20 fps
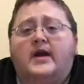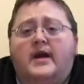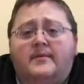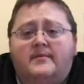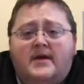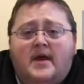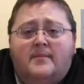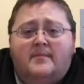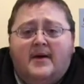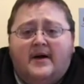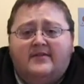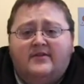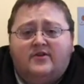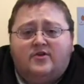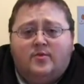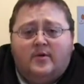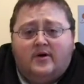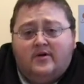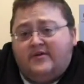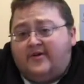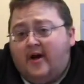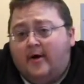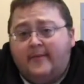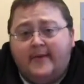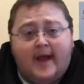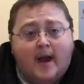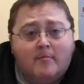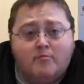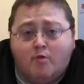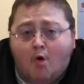Hit me up on the Twitter. Tell
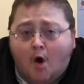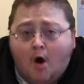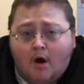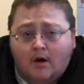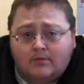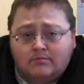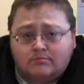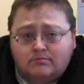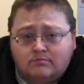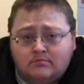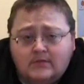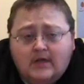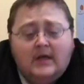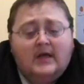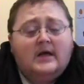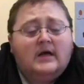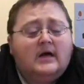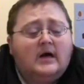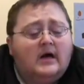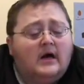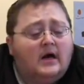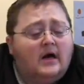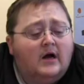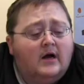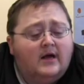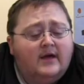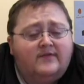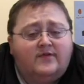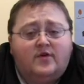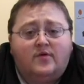me I'm wrong.
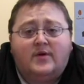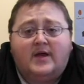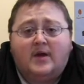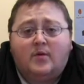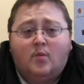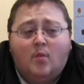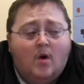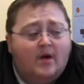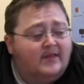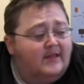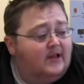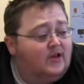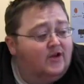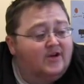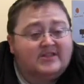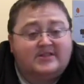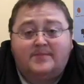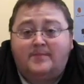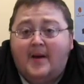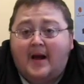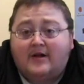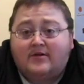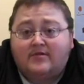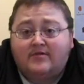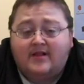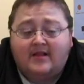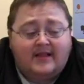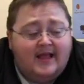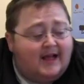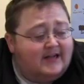If you get one that looks
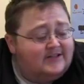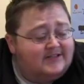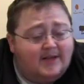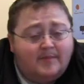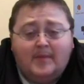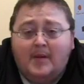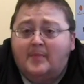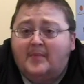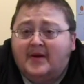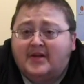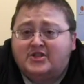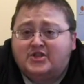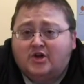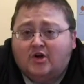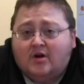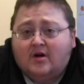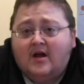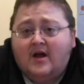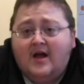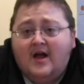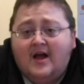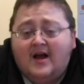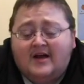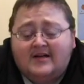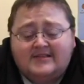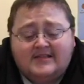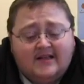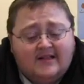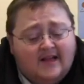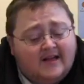better than that, send me a picture,
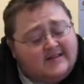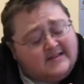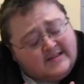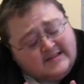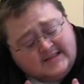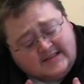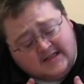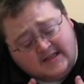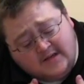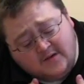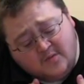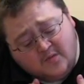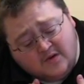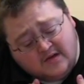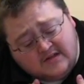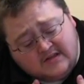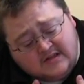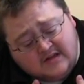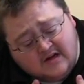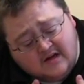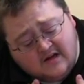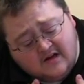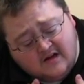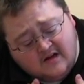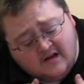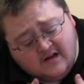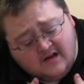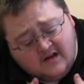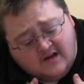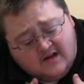because I'd like to see what
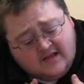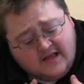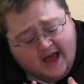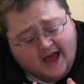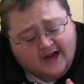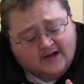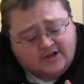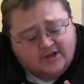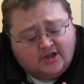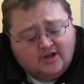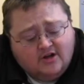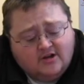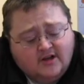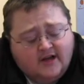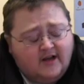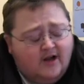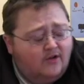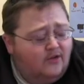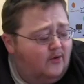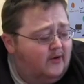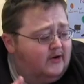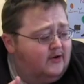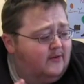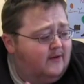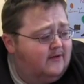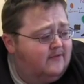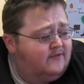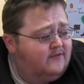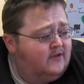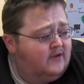they actually look like. Although I do
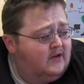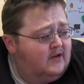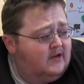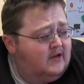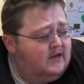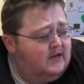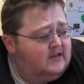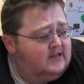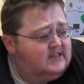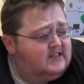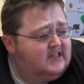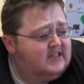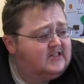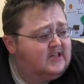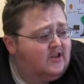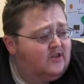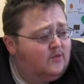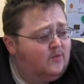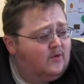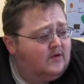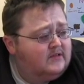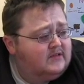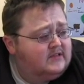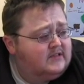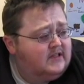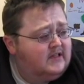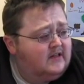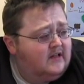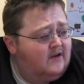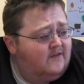have 5 other
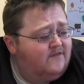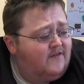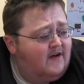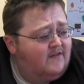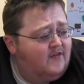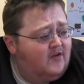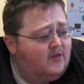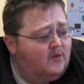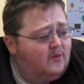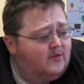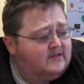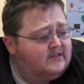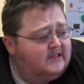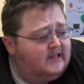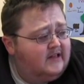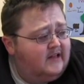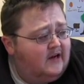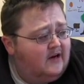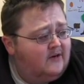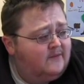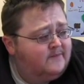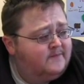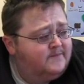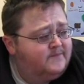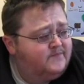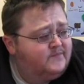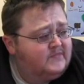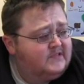ones in there.